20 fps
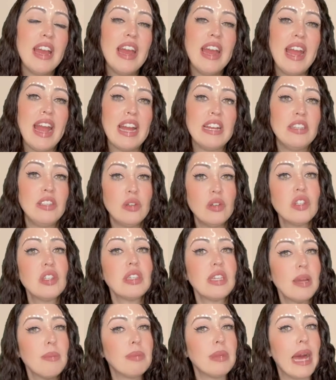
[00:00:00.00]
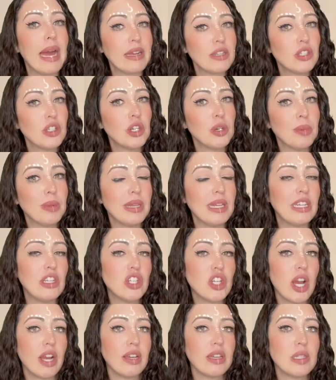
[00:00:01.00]
and usually a black tourmaline
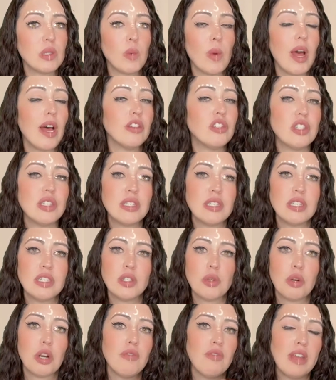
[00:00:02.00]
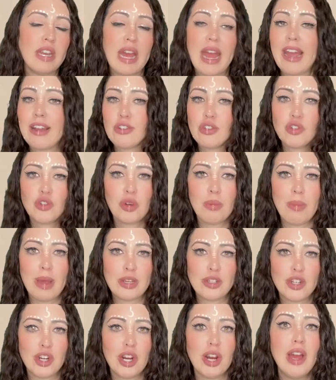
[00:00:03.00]
chunk as well, just as sort of an extra
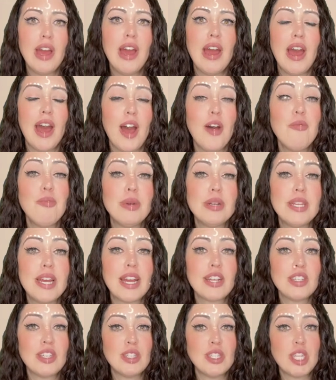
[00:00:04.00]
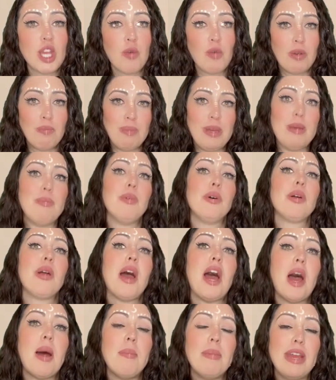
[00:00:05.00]
measure of protection. So when people
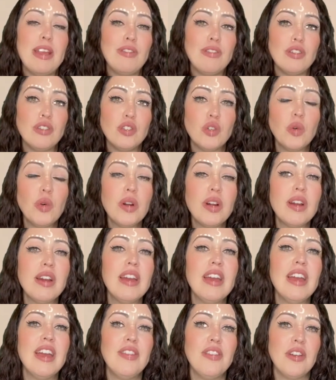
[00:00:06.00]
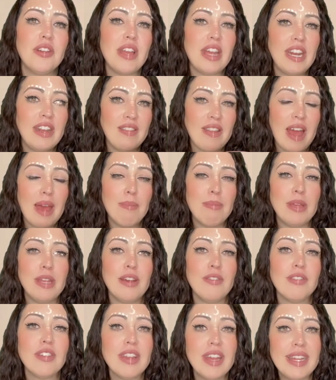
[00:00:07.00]
come in the door, they're getting that bit
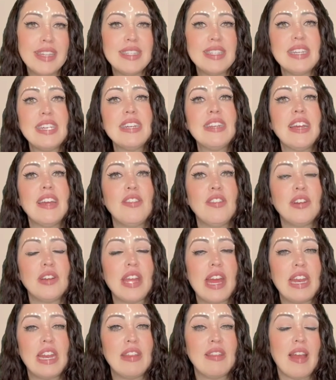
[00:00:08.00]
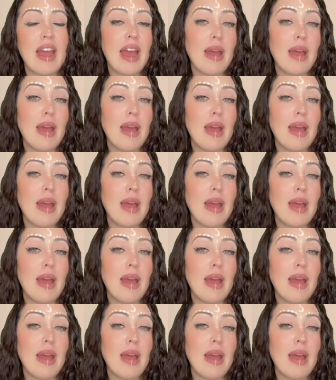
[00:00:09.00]
of cleansing and they're getting that